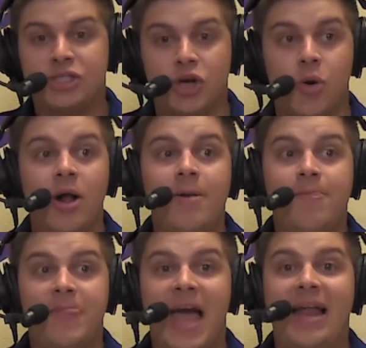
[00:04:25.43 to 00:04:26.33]
So
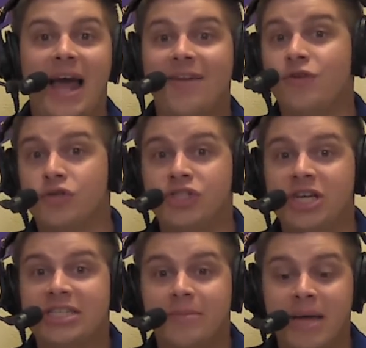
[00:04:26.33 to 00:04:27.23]
that out of your
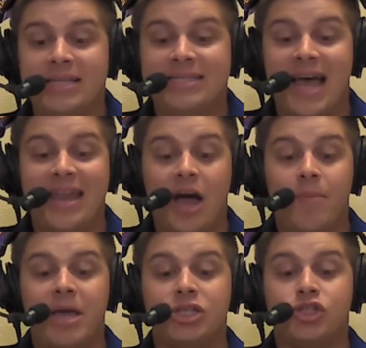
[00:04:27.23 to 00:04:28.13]
6 commits, that now
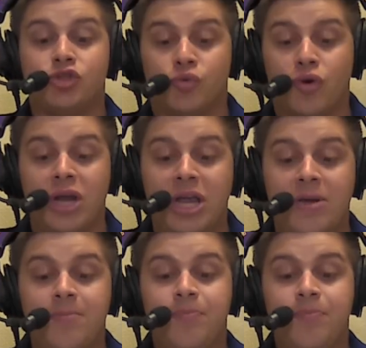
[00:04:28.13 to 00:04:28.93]
makes 3